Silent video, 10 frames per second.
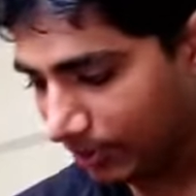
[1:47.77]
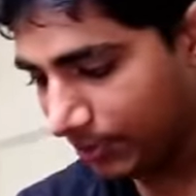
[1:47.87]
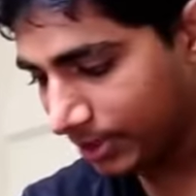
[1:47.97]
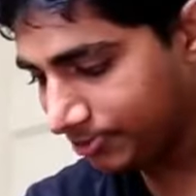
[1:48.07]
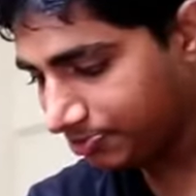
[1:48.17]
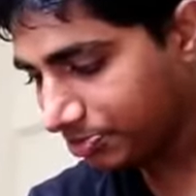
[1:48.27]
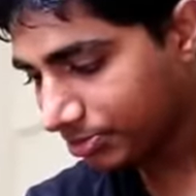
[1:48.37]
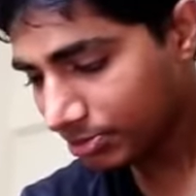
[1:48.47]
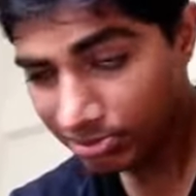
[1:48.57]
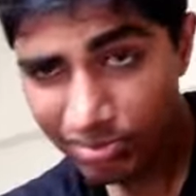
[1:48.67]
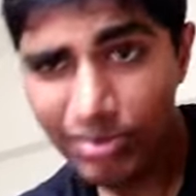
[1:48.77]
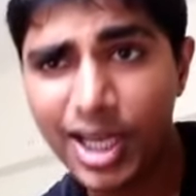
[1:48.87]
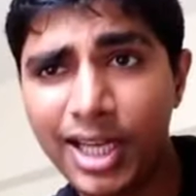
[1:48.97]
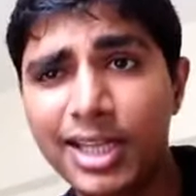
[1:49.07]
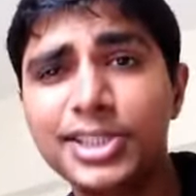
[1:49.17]
But
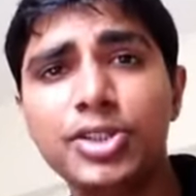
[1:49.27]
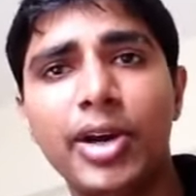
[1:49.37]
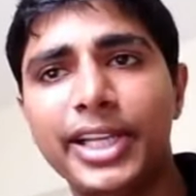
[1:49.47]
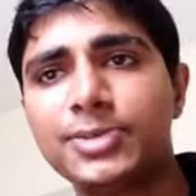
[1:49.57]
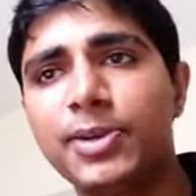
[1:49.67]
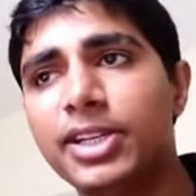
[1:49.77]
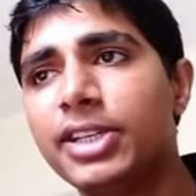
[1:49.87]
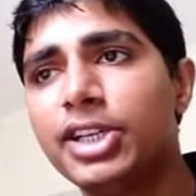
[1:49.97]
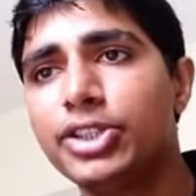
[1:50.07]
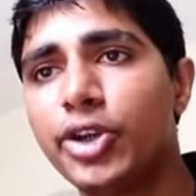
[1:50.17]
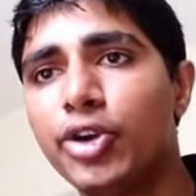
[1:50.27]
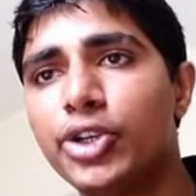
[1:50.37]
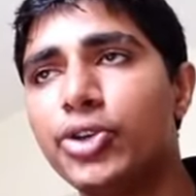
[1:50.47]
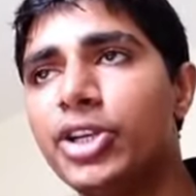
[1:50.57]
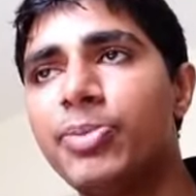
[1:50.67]
unless you are expert, don't
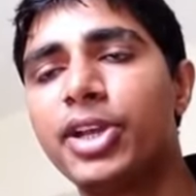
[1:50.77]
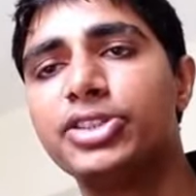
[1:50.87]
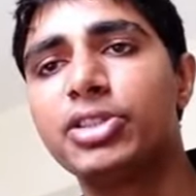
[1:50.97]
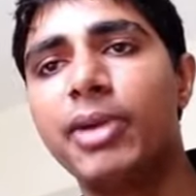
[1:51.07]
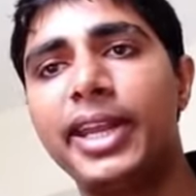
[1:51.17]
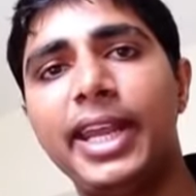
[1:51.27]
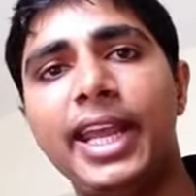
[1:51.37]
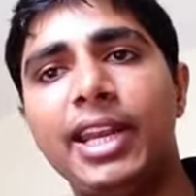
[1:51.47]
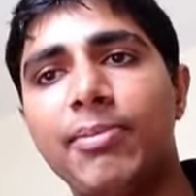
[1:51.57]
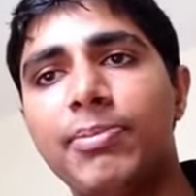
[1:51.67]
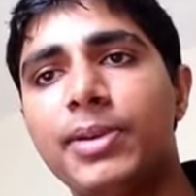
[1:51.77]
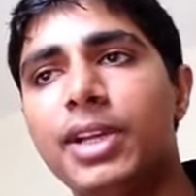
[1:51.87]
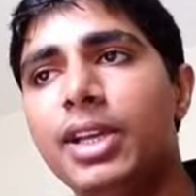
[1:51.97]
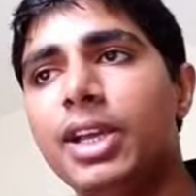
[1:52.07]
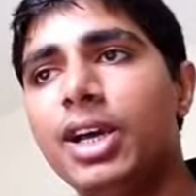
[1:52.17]
do it, because you might end up
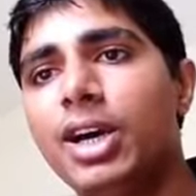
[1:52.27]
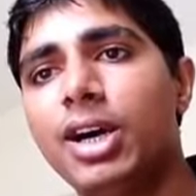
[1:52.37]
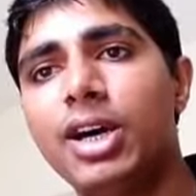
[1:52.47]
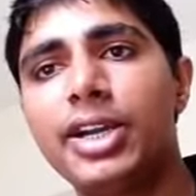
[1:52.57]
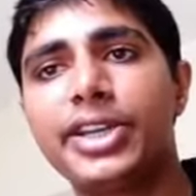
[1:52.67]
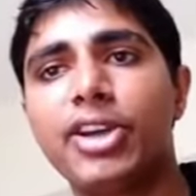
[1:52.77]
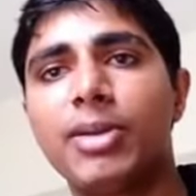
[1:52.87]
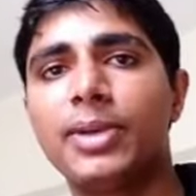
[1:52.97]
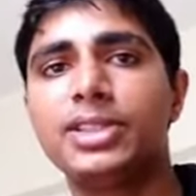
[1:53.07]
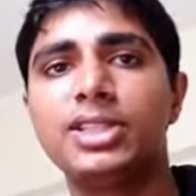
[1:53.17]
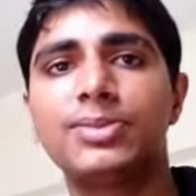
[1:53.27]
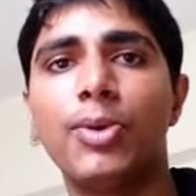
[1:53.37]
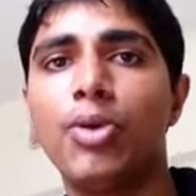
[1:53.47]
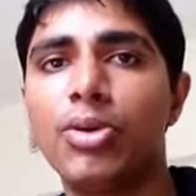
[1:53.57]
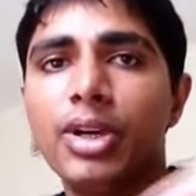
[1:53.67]
hurting your muscles
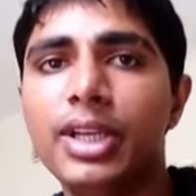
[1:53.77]
more.